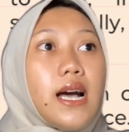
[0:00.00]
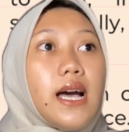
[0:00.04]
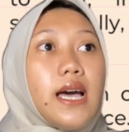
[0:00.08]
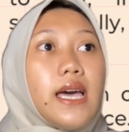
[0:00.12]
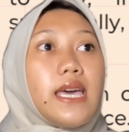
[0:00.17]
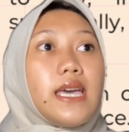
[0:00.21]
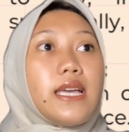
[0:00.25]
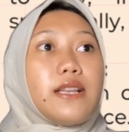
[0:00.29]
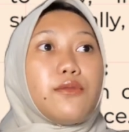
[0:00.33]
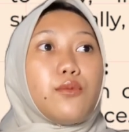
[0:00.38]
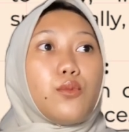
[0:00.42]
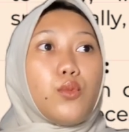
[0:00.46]

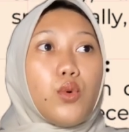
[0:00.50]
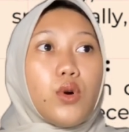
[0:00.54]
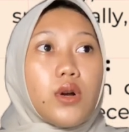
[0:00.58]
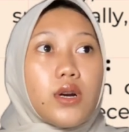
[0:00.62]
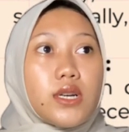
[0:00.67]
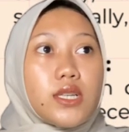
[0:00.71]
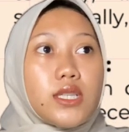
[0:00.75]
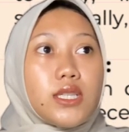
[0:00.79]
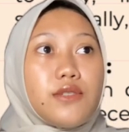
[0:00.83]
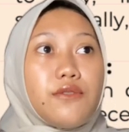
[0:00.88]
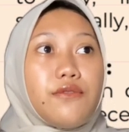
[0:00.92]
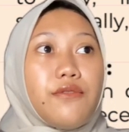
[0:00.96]
in
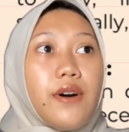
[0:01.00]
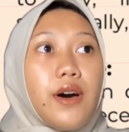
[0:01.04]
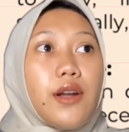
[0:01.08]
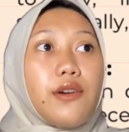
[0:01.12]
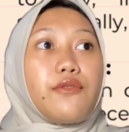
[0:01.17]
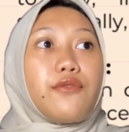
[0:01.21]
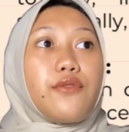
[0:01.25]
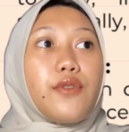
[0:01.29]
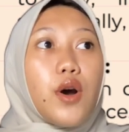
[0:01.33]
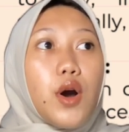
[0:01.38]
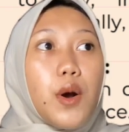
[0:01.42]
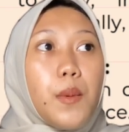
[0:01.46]
wars far
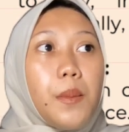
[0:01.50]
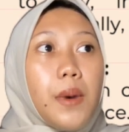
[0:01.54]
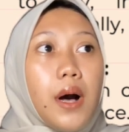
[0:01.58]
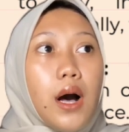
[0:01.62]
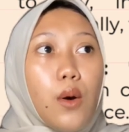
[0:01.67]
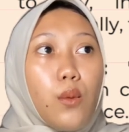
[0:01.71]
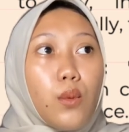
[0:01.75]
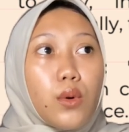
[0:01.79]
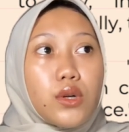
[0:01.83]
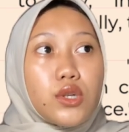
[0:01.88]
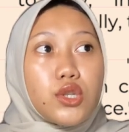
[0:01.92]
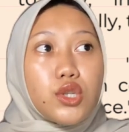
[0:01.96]
from
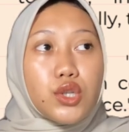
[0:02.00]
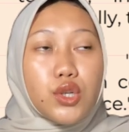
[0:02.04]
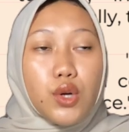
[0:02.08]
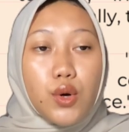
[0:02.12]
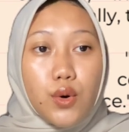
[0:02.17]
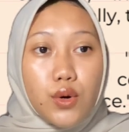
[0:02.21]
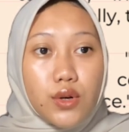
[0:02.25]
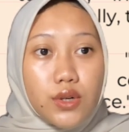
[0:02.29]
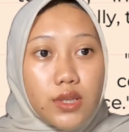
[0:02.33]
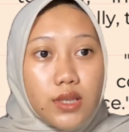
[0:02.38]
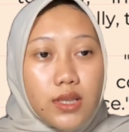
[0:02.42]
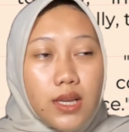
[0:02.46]
our
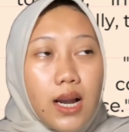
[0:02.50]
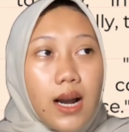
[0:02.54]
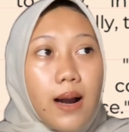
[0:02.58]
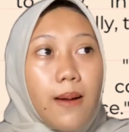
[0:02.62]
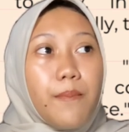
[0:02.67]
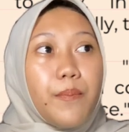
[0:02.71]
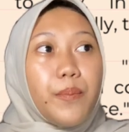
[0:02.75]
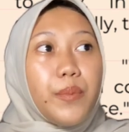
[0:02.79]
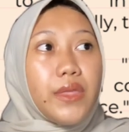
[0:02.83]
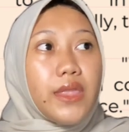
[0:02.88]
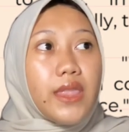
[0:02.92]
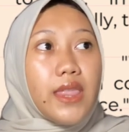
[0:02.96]
shores.
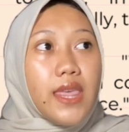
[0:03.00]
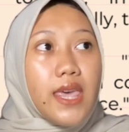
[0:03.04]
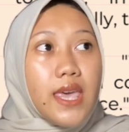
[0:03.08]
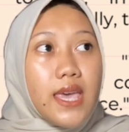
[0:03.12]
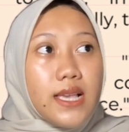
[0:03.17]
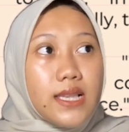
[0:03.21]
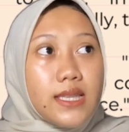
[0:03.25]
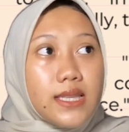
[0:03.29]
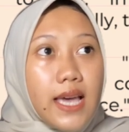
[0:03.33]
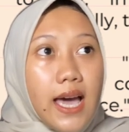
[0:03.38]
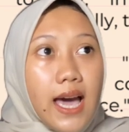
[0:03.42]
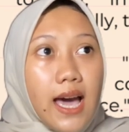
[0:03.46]

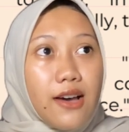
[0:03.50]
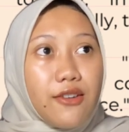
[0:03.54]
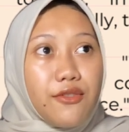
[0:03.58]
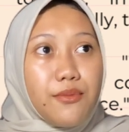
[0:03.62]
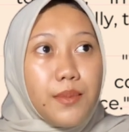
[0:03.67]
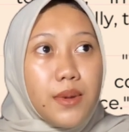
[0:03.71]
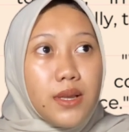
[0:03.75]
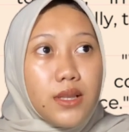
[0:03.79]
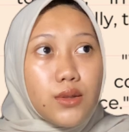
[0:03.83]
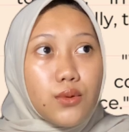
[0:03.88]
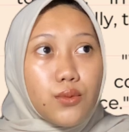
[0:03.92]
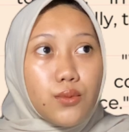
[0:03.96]
These have
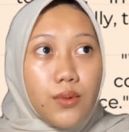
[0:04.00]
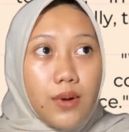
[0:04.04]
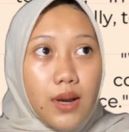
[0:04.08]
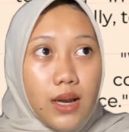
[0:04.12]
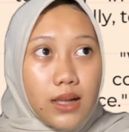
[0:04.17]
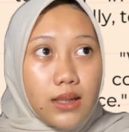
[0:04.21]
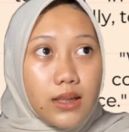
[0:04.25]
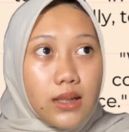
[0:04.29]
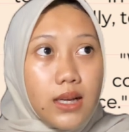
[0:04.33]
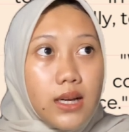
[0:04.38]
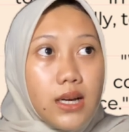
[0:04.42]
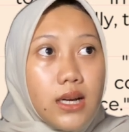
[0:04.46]
been
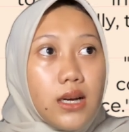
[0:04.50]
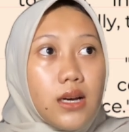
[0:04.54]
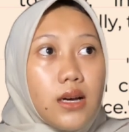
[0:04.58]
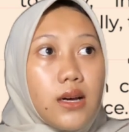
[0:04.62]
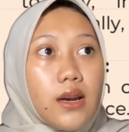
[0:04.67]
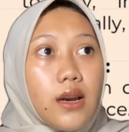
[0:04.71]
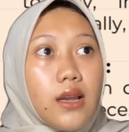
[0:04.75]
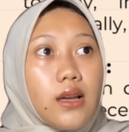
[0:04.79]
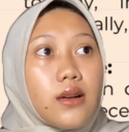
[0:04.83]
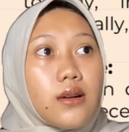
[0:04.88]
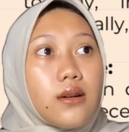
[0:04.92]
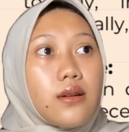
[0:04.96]
real,
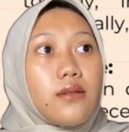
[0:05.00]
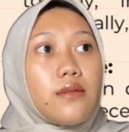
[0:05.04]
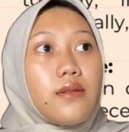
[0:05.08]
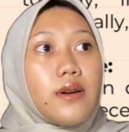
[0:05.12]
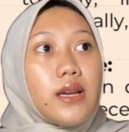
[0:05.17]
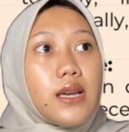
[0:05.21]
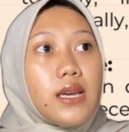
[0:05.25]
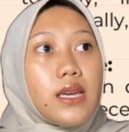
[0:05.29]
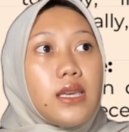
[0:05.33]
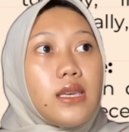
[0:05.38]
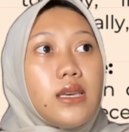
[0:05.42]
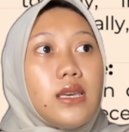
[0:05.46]

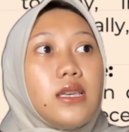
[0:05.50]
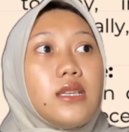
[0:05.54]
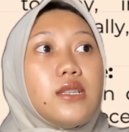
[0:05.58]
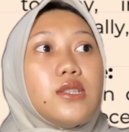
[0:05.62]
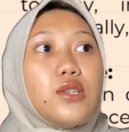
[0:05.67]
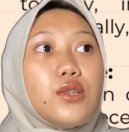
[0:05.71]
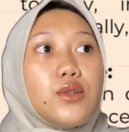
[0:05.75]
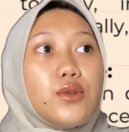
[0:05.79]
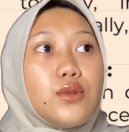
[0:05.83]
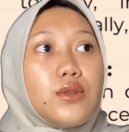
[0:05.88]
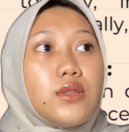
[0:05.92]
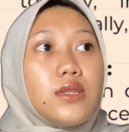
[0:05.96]
recurring
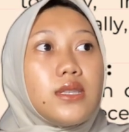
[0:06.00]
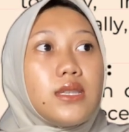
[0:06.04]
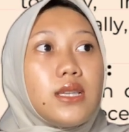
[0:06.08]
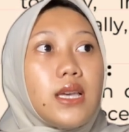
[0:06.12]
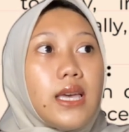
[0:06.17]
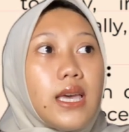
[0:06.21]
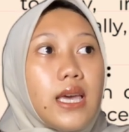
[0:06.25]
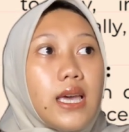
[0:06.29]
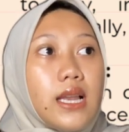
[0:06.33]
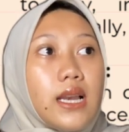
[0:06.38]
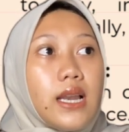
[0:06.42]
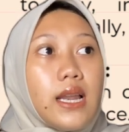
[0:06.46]
issues
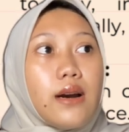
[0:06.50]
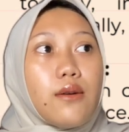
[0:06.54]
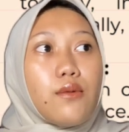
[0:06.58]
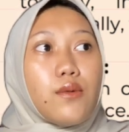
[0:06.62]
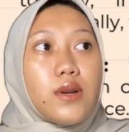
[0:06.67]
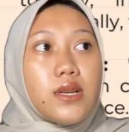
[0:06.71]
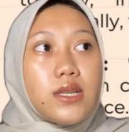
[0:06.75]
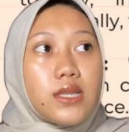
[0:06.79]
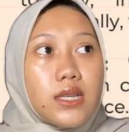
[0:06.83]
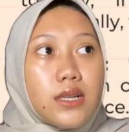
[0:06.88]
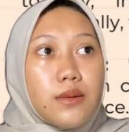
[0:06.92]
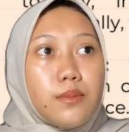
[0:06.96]
in
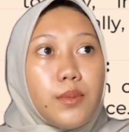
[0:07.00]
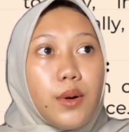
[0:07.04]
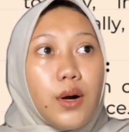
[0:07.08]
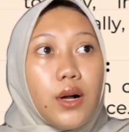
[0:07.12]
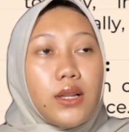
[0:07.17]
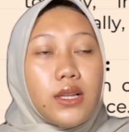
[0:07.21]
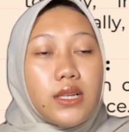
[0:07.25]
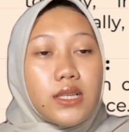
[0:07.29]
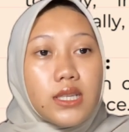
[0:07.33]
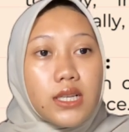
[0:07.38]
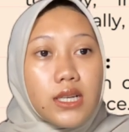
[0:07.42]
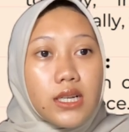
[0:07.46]
recent
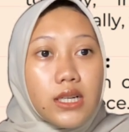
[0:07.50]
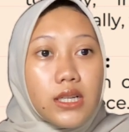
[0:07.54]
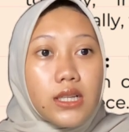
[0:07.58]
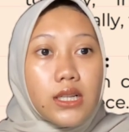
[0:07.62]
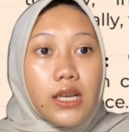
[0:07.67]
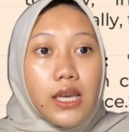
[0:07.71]
political